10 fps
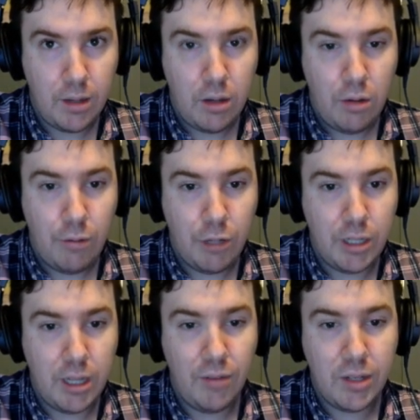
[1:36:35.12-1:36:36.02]
which
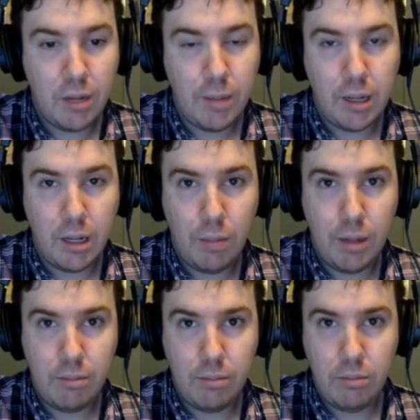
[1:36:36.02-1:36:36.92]
itself is going to be a little
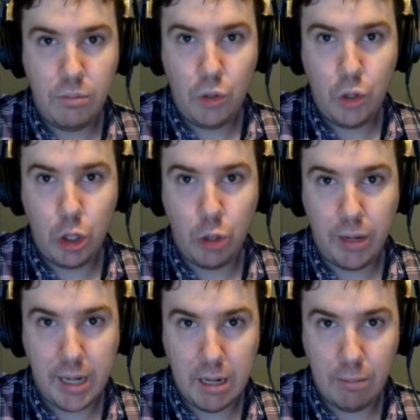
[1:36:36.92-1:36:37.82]
bit
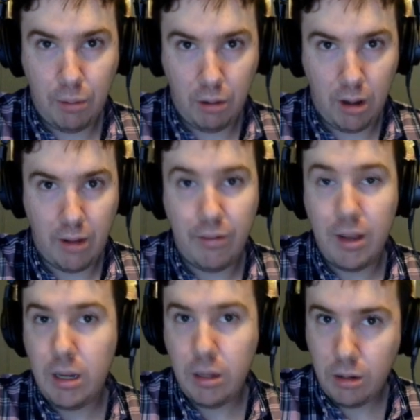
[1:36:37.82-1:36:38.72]
tricky to pull off.
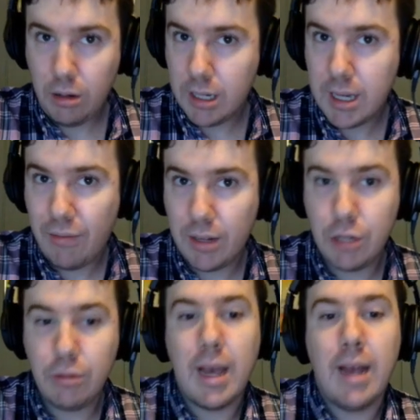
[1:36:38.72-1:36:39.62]
You can definitely
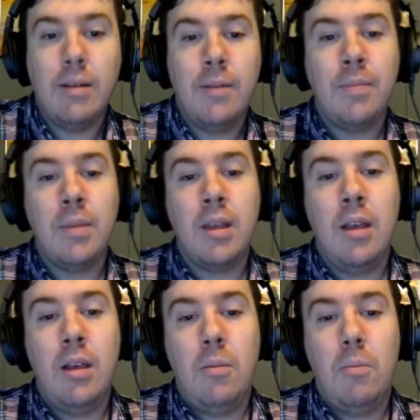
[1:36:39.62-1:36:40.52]
do that,
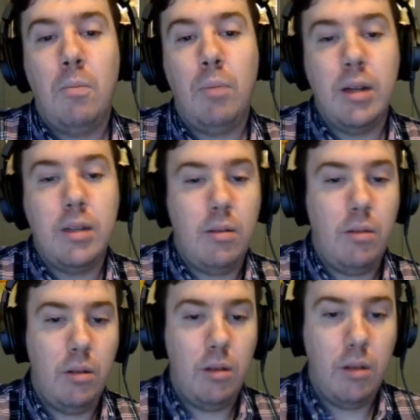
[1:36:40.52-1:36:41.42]
but
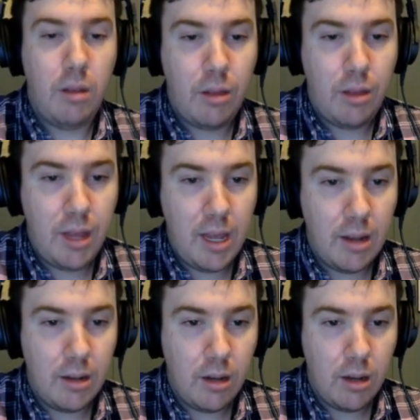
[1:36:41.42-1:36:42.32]
then,